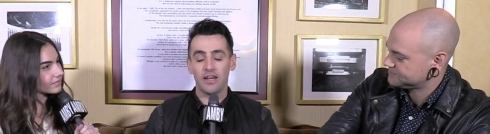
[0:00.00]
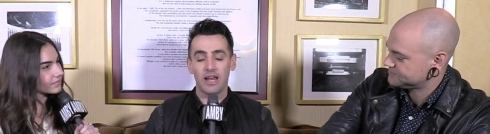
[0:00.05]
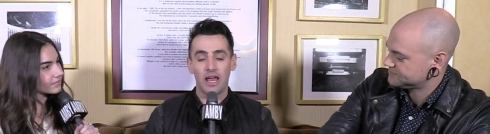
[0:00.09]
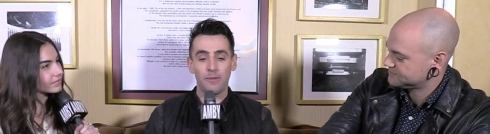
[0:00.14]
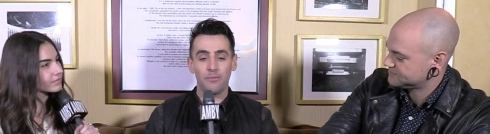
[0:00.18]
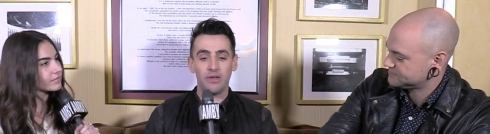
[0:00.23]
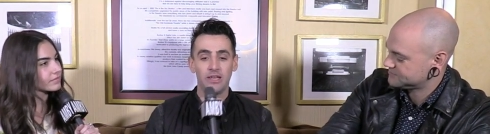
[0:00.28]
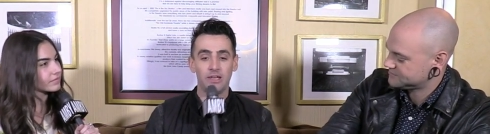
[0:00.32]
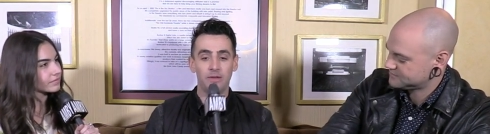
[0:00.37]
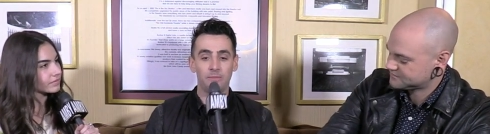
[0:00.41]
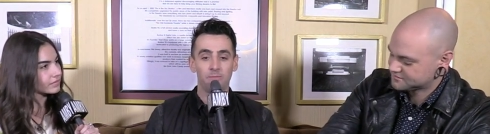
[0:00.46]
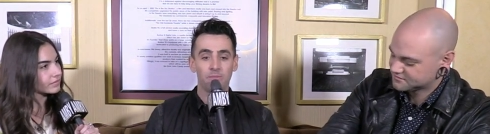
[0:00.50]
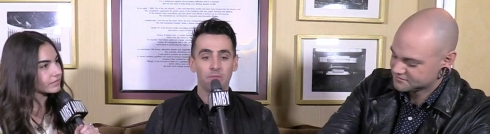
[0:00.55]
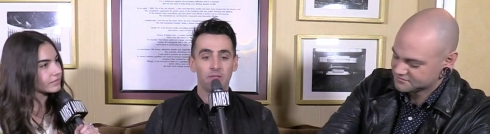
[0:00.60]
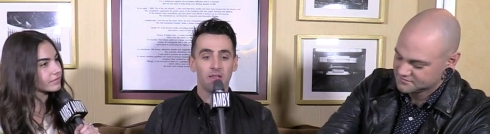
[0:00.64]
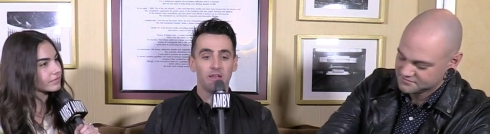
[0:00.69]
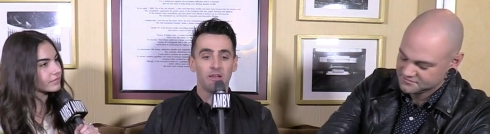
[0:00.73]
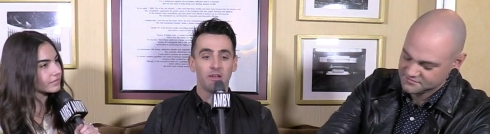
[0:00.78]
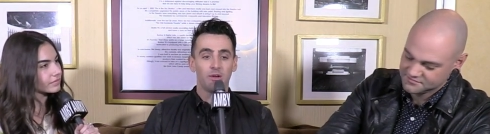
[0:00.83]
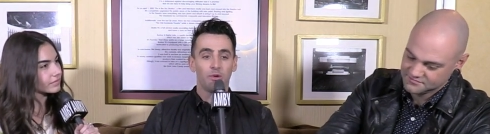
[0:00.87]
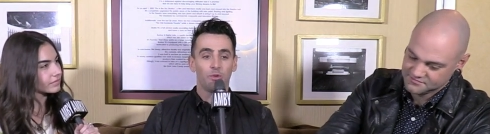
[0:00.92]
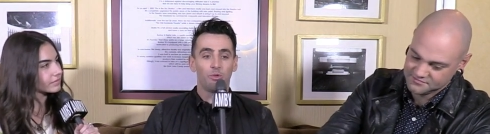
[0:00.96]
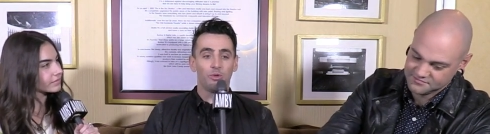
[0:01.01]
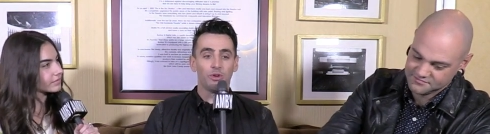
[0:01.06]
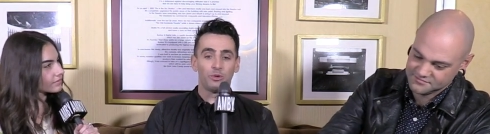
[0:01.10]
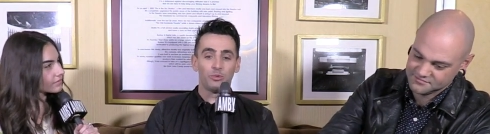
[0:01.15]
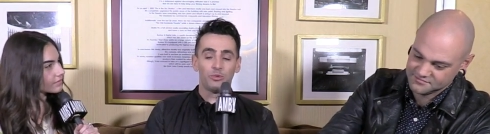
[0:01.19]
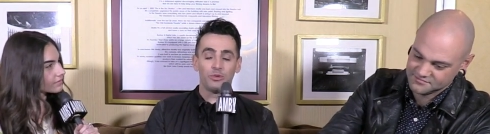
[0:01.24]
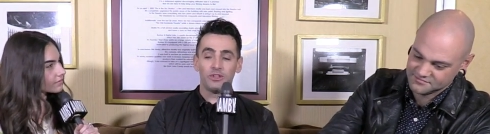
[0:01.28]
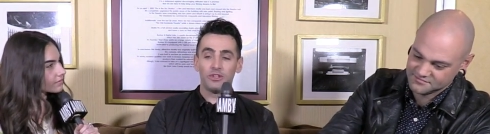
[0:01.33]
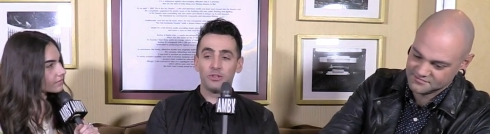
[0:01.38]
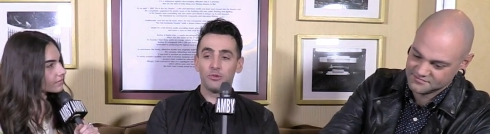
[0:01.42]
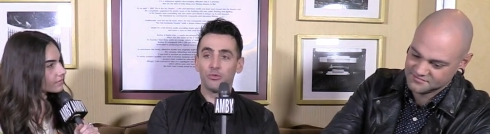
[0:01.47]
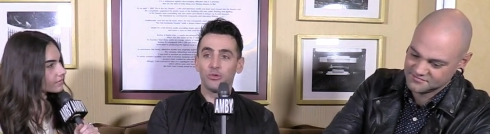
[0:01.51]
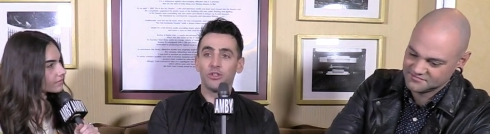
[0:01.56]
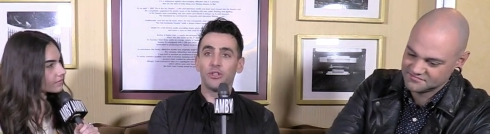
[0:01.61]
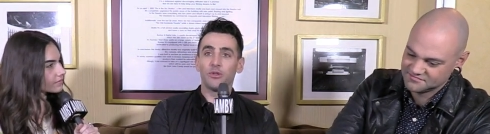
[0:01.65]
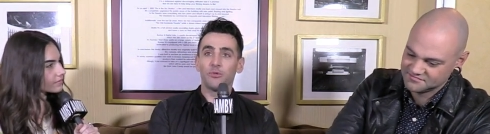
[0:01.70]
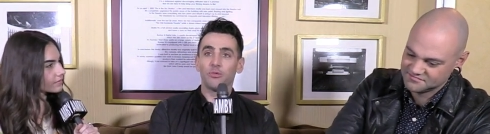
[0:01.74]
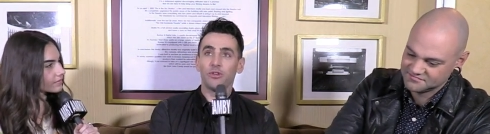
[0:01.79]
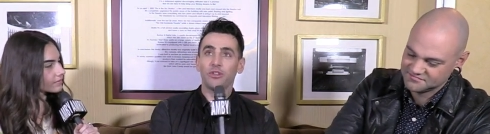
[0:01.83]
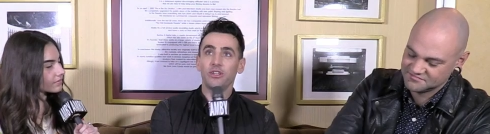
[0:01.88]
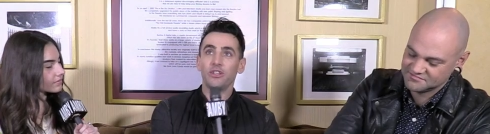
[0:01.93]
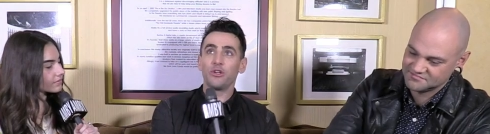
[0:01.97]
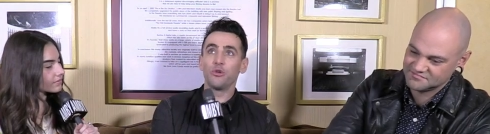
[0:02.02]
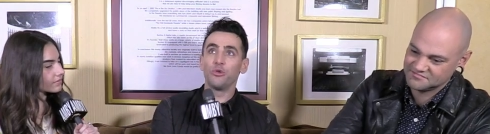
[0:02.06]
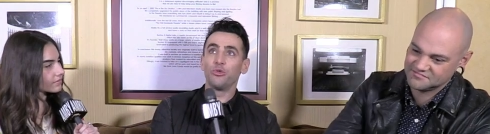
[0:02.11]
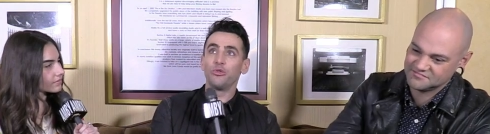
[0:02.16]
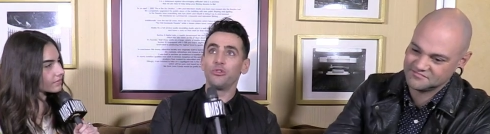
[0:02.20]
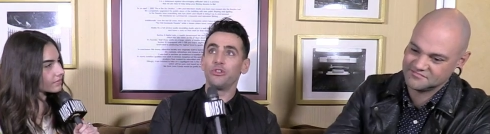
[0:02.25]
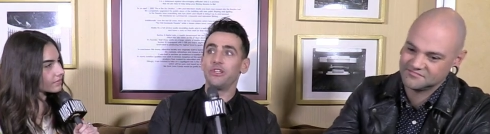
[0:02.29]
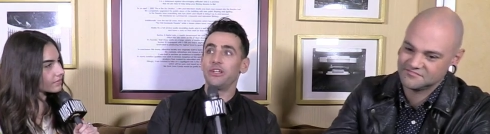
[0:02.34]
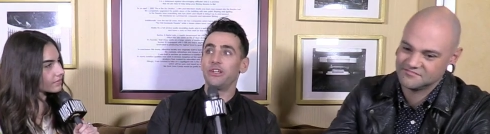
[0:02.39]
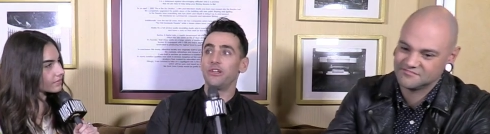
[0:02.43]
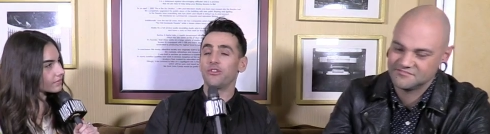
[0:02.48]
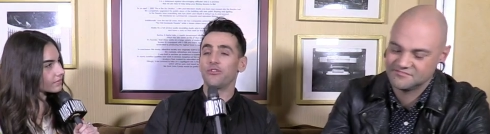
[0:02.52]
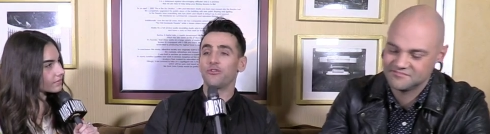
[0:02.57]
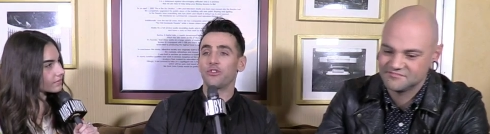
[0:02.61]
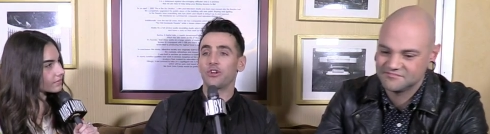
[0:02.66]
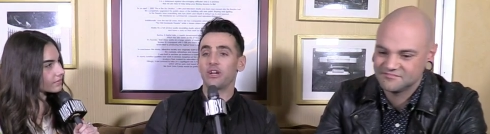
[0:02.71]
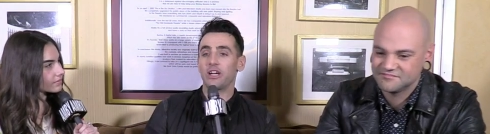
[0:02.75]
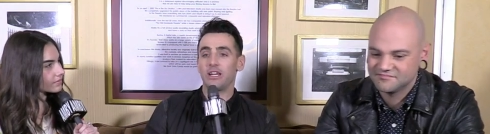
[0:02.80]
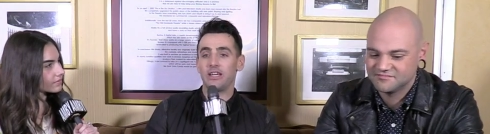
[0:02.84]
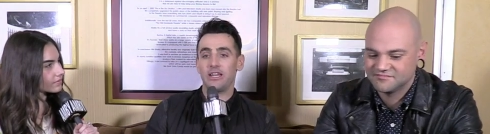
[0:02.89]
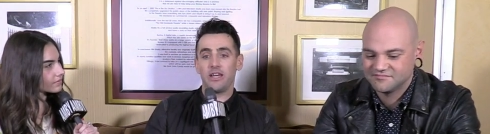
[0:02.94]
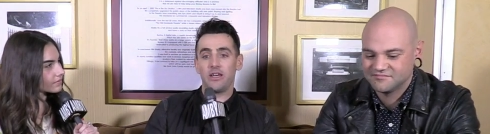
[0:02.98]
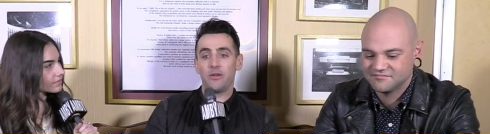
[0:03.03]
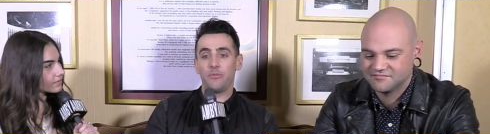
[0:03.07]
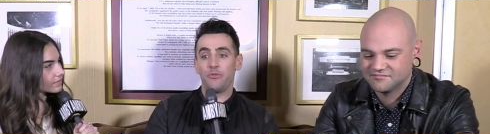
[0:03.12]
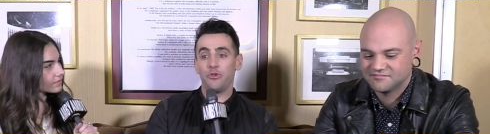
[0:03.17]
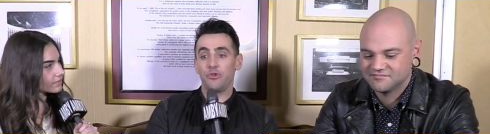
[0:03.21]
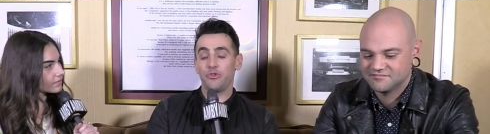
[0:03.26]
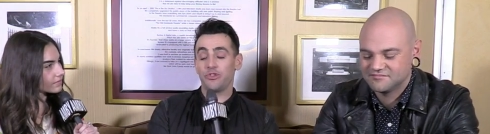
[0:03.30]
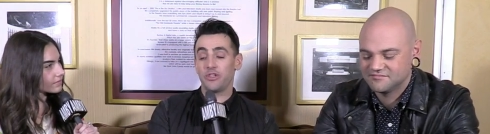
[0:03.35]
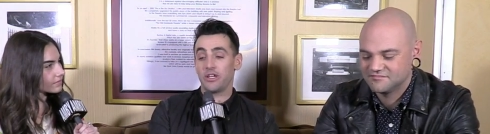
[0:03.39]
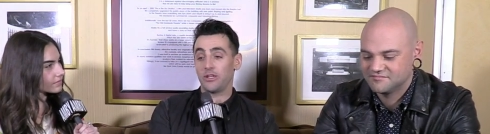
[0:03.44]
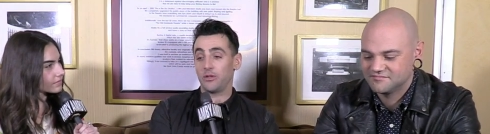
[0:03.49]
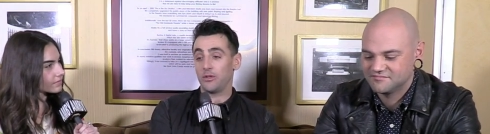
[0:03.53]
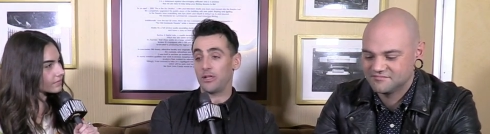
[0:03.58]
Speaker 1: I mean, what a really, really, really cool year for Canadian music,